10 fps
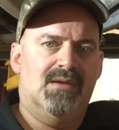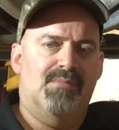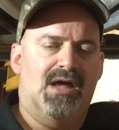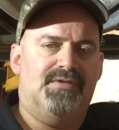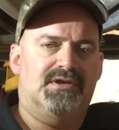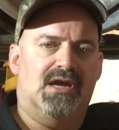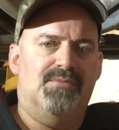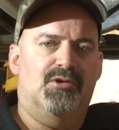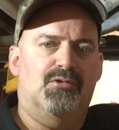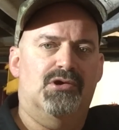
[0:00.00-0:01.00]
about the
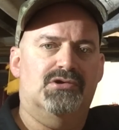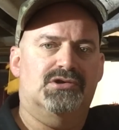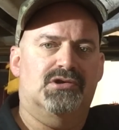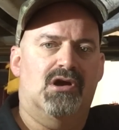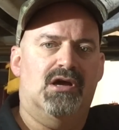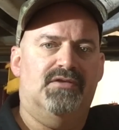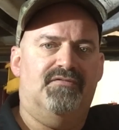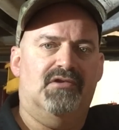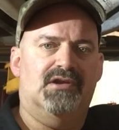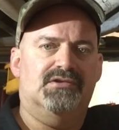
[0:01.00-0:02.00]
time the rears are gone, the
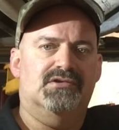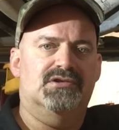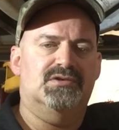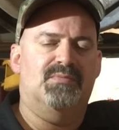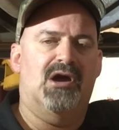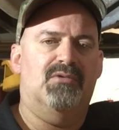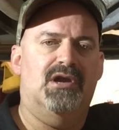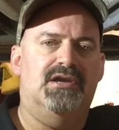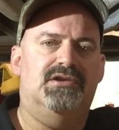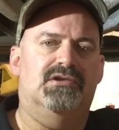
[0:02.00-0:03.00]
fronts are just about
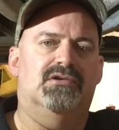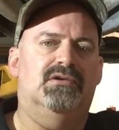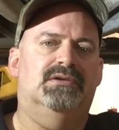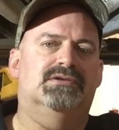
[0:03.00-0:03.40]
ready too.